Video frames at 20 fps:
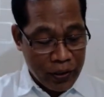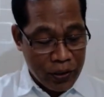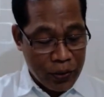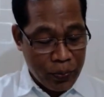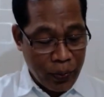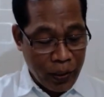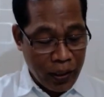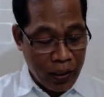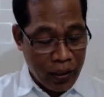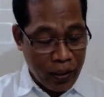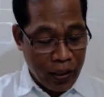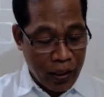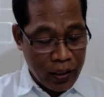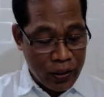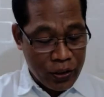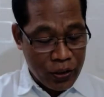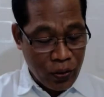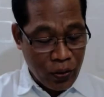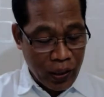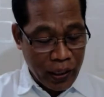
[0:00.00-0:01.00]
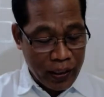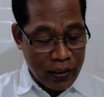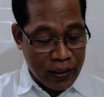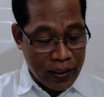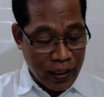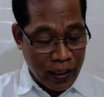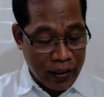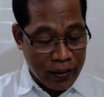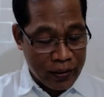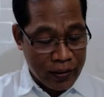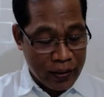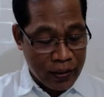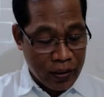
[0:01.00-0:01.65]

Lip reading: speak insolent things.